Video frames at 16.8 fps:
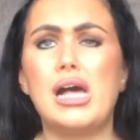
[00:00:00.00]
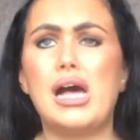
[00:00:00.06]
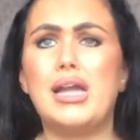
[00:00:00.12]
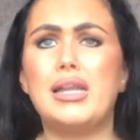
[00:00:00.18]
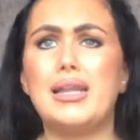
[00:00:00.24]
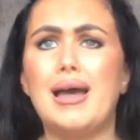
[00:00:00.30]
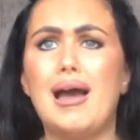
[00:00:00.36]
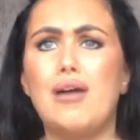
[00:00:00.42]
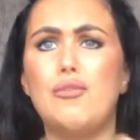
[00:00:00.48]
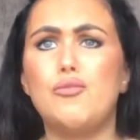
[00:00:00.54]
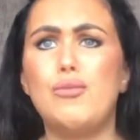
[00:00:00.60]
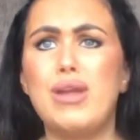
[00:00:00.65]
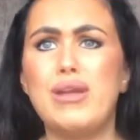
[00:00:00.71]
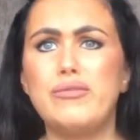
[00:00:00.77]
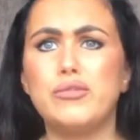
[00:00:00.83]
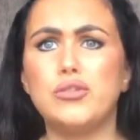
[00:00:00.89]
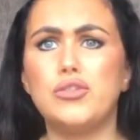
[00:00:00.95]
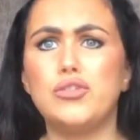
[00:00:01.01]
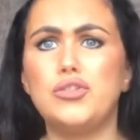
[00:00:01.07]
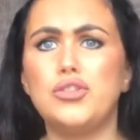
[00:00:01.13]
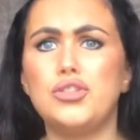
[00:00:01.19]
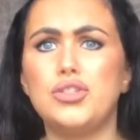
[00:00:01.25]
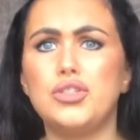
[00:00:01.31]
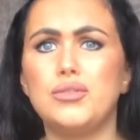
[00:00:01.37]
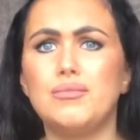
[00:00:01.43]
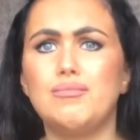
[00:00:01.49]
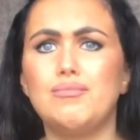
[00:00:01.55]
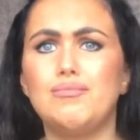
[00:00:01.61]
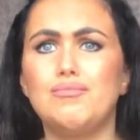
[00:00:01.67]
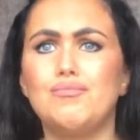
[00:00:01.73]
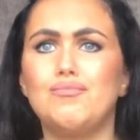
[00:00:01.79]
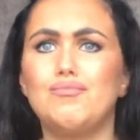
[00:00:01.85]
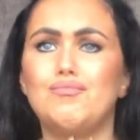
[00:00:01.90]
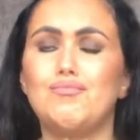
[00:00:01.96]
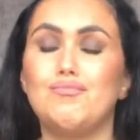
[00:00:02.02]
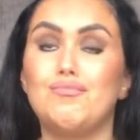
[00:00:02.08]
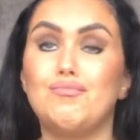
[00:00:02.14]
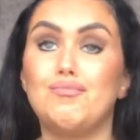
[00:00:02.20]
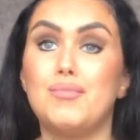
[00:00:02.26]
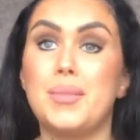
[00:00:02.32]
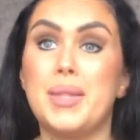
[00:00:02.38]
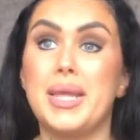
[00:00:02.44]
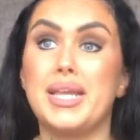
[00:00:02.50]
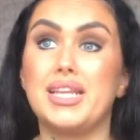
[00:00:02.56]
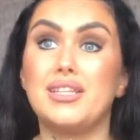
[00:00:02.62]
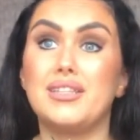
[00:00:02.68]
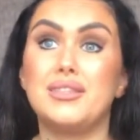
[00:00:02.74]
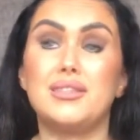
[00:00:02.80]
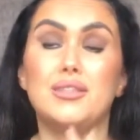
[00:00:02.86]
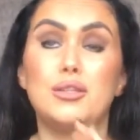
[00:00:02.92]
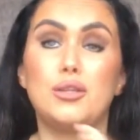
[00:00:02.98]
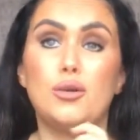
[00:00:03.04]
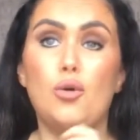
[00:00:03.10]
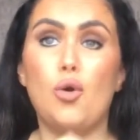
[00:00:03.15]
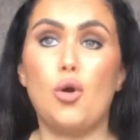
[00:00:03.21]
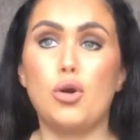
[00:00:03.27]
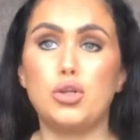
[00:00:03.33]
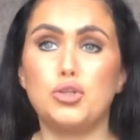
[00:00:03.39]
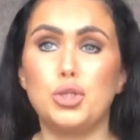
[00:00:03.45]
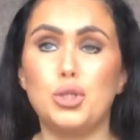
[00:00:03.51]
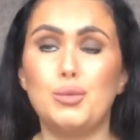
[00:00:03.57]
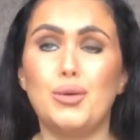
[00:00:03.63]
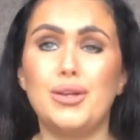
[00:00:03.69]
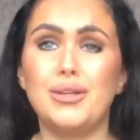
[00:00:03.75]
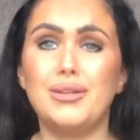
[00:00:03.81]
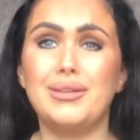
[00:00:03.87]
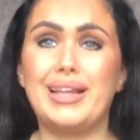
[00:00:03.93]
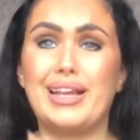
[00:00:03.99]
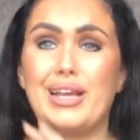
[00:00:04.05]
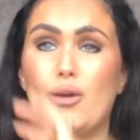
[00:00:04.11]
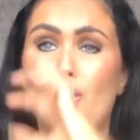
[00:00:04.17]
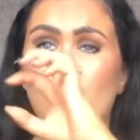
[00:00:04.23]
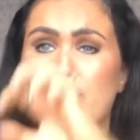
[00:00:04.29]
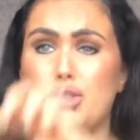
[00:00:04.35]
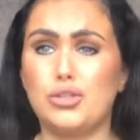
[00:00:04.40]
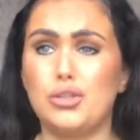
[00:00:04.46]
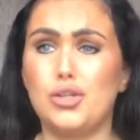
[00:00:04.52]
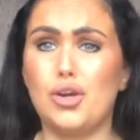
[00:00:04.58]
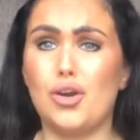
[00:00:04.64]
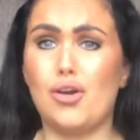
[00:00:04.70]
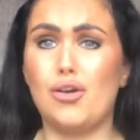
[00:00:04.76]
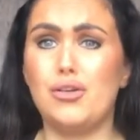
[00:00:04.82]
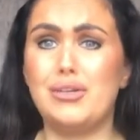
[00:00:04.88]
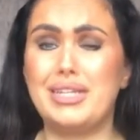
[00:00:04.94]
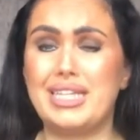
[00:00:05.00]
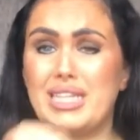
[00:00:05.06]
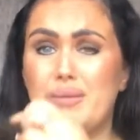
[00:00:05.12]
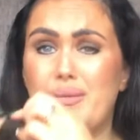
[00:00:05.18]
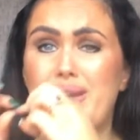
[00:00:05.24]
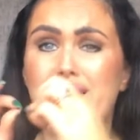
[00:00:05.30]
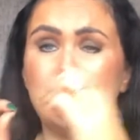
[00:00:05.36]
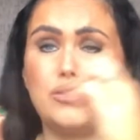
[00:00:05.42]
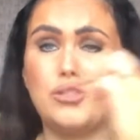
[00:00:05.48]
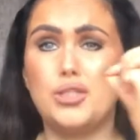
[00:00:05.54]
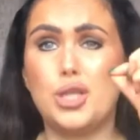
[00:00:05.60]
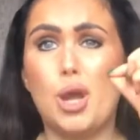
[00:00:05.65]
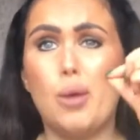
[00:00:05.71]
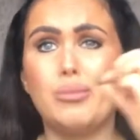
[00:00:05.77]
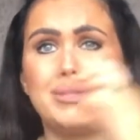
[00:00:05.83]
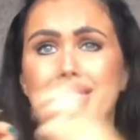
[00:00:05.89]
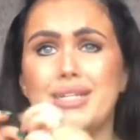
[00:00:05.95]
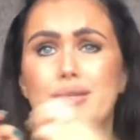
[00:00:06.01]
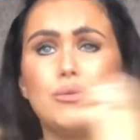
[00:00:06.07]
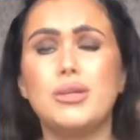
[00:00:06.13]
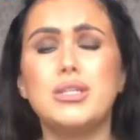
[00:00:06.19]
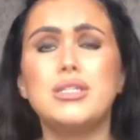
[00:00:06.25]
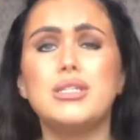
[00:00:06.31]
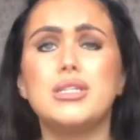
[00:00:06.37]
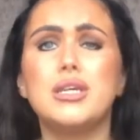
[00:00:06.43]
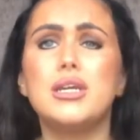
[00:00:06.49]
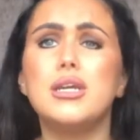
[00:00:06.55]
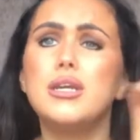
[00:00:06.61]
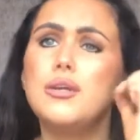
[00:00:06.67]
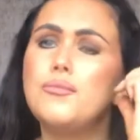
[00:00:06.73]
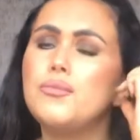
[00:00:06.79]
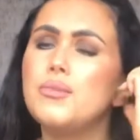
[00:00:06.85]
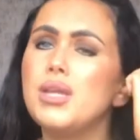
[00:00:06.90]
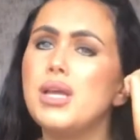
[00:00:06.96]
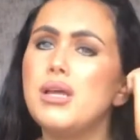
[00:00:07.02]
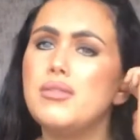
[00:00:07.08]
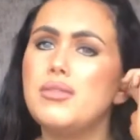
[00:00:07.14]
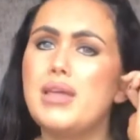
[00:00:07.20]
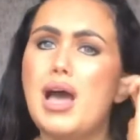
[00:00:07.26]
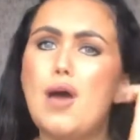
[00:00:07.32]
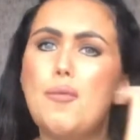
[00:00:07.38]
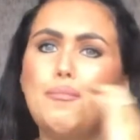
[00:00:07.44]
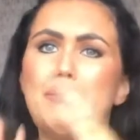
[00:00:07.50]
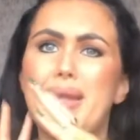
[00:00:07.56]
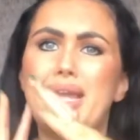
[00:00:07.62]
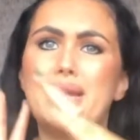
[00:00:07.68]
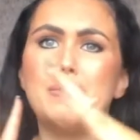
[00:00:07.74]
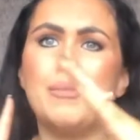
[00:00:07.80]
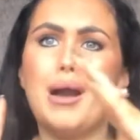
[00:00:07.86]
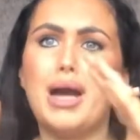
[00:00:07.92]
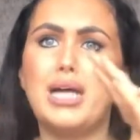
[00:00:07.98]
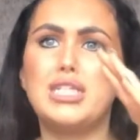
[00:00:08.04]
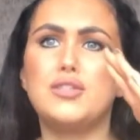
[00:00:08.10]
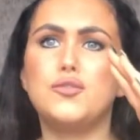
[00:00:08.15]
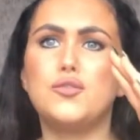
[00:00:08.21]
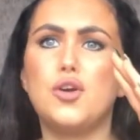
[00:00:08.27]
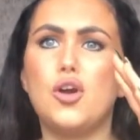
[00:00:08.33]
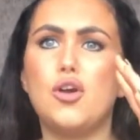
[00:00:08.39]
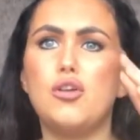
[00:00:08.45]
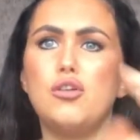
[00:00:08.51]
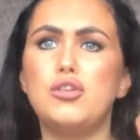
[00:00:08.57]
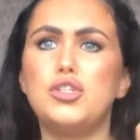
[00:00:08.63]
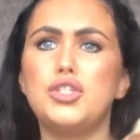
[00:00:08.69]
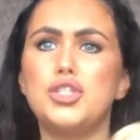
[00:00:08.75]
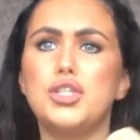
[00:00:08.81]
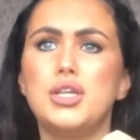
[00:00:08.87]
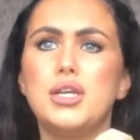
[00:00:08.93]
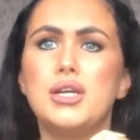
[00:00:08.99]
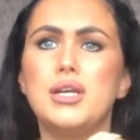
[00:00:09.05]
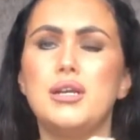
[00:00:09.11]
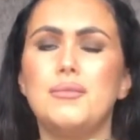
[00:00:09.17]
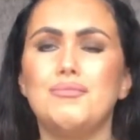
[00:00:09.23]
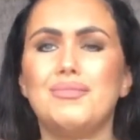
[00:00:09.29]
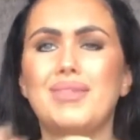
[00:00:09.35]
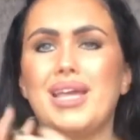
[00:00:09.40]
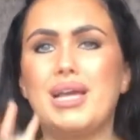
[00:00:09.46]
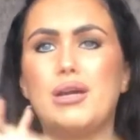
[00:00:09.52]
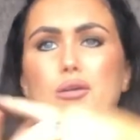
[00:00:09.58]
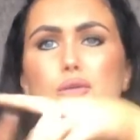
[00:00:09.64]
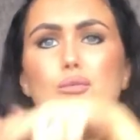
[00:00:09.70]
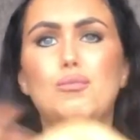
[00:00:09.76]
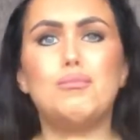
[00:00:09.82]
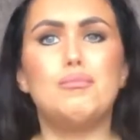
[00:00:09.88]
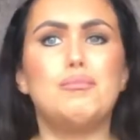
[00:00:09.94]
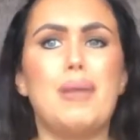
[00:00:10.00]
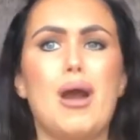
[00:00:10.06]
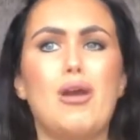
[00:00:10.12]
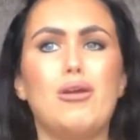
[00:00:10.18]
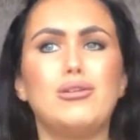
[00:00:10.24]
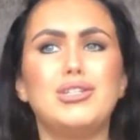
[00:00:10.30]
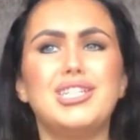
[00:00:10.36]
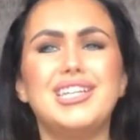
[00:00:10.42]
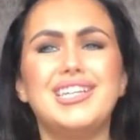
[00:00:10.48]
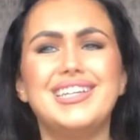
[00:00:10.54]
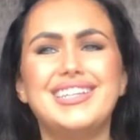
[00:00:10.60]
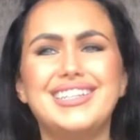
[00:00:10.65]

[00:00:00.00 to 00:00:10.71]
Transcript: and have wavers, like corkscrew curls, like the wee chopstick ones. They have big, massive curls, like barrels.